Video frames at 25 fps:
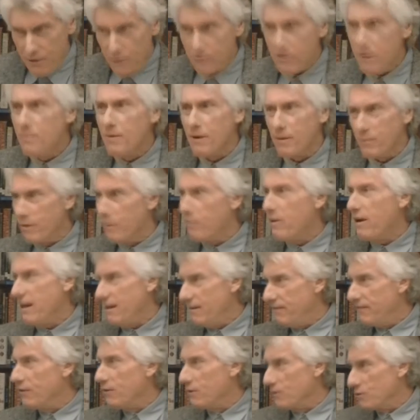You remember
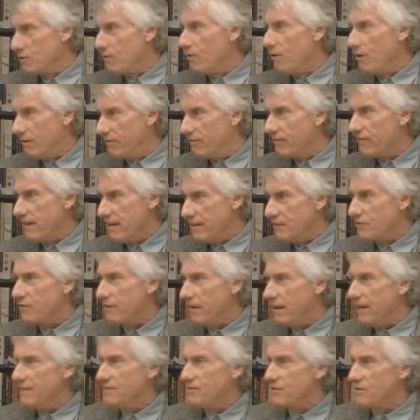waiting for those long freight
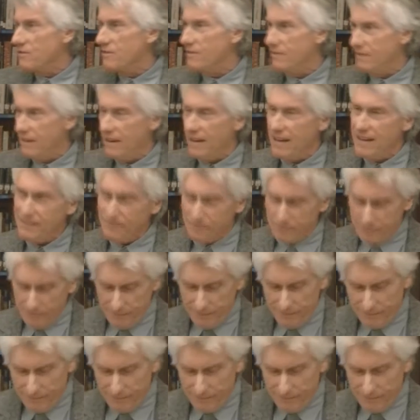trains, right?